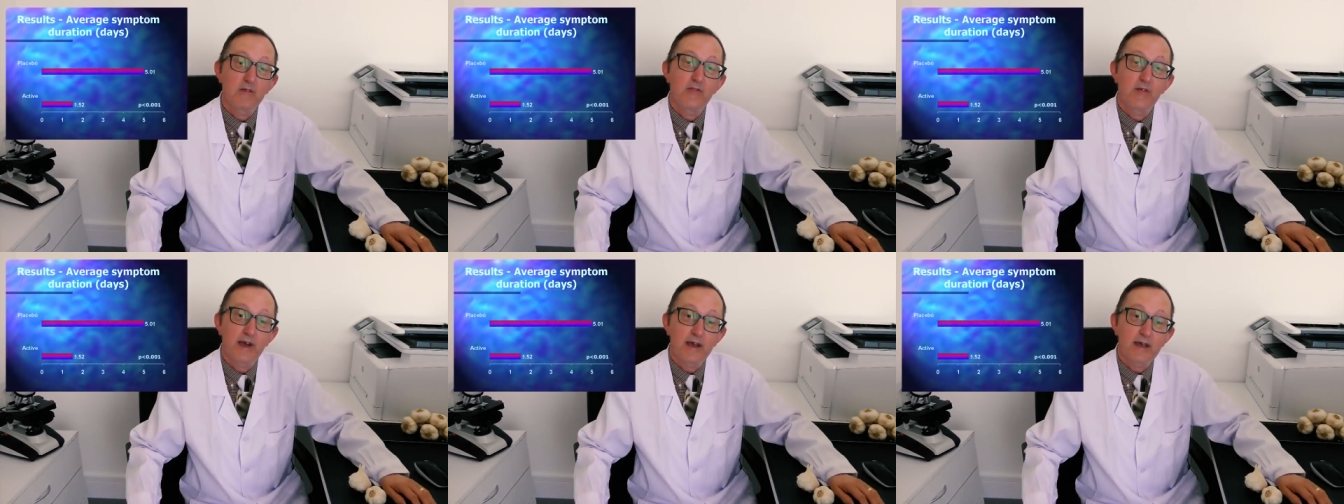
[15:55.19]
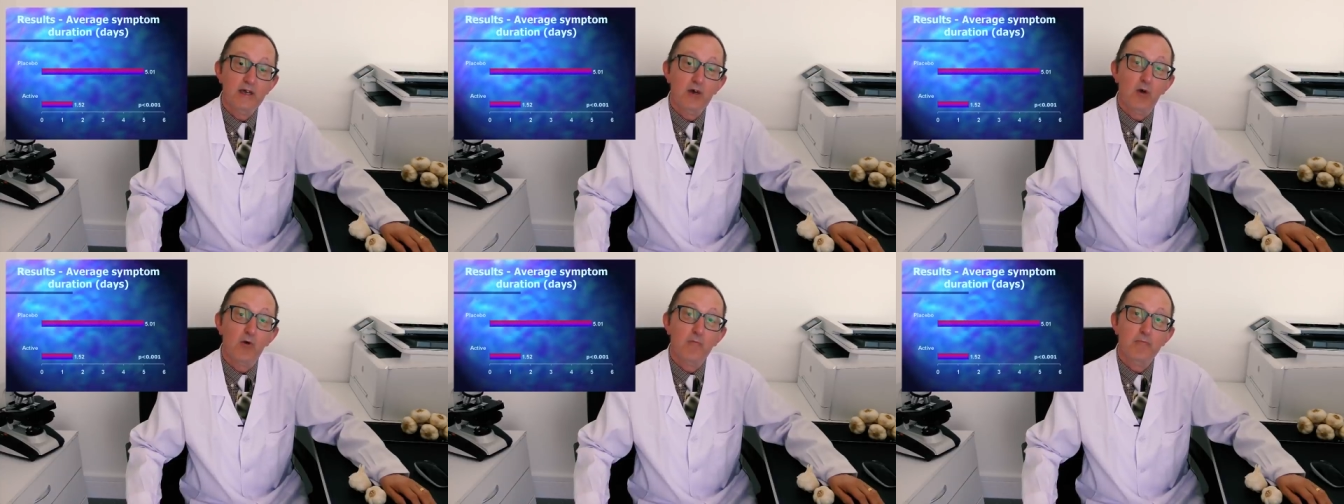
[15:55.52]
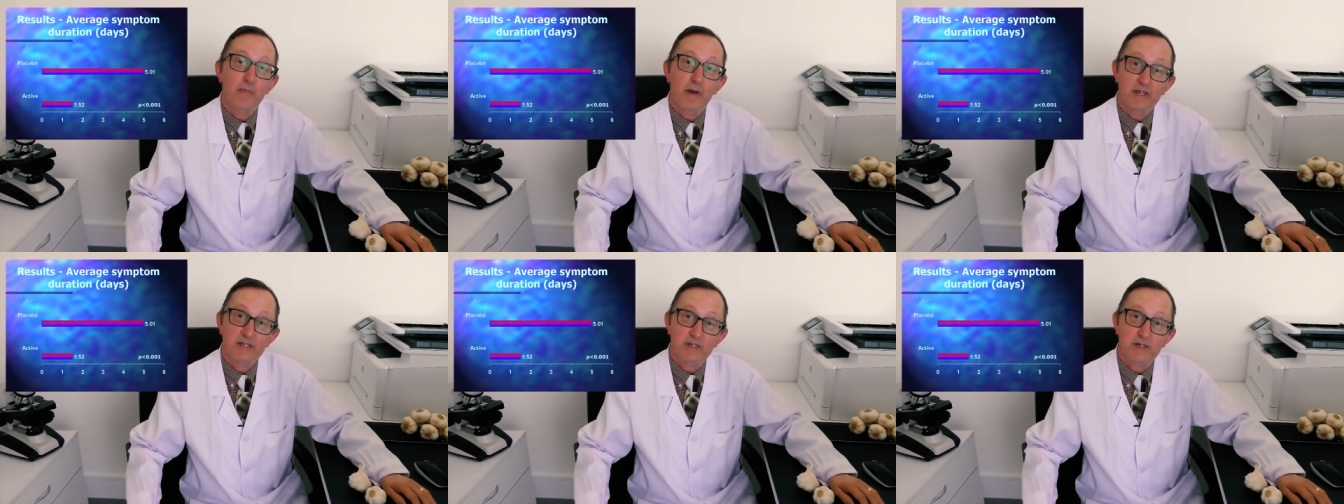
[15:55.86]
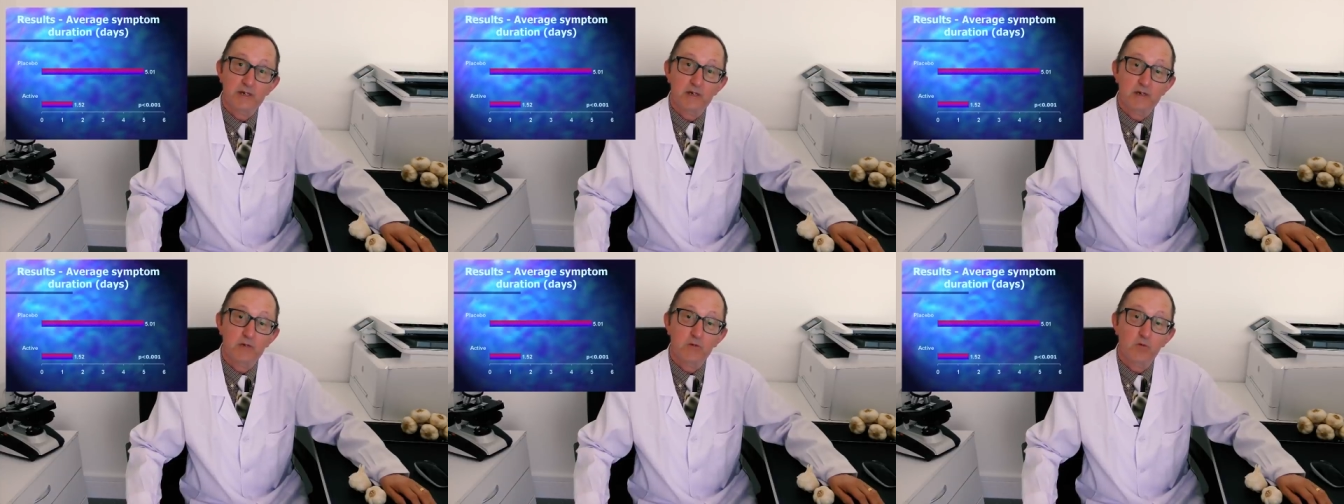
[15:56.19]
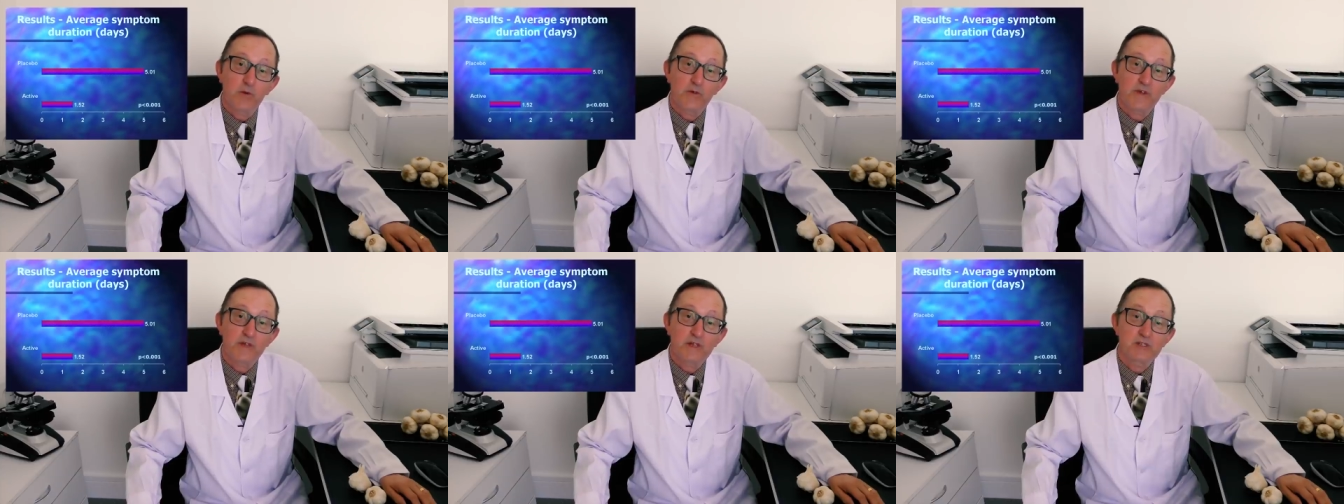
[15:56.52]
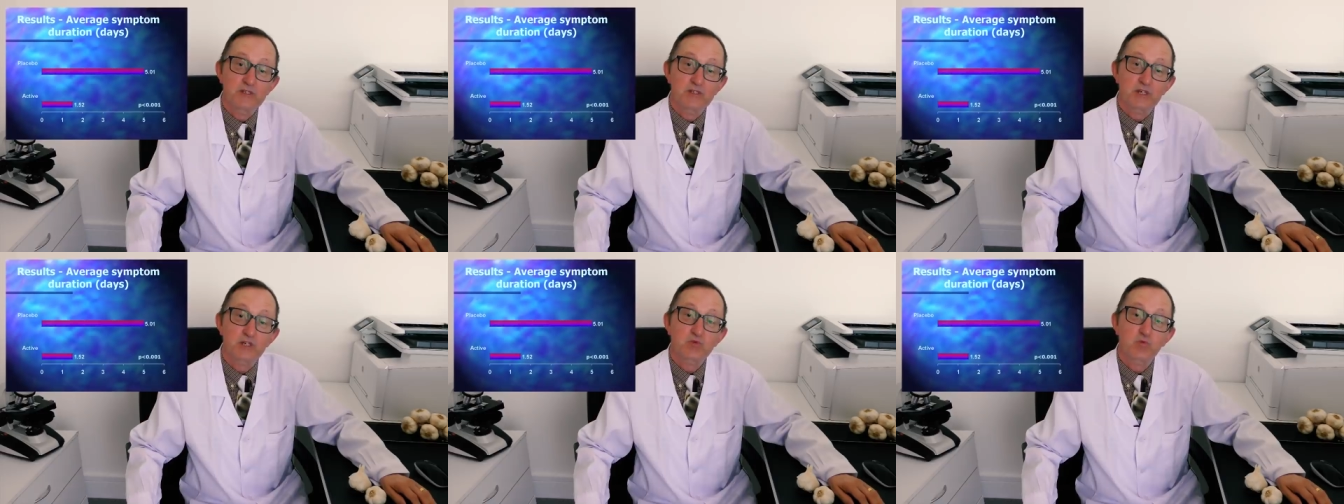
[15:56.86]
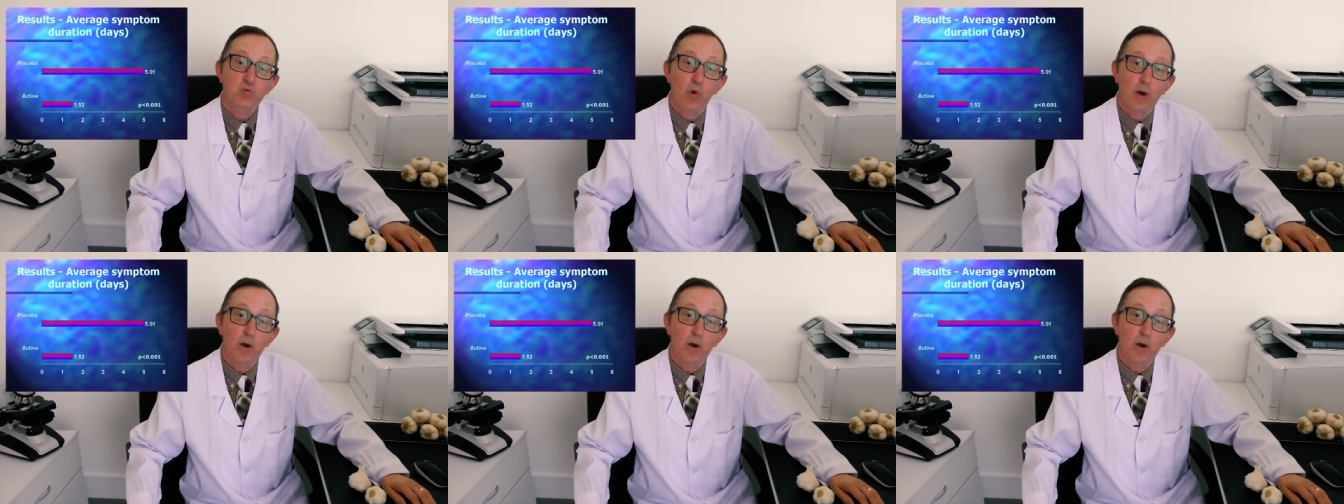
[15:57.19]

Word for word: they got better within just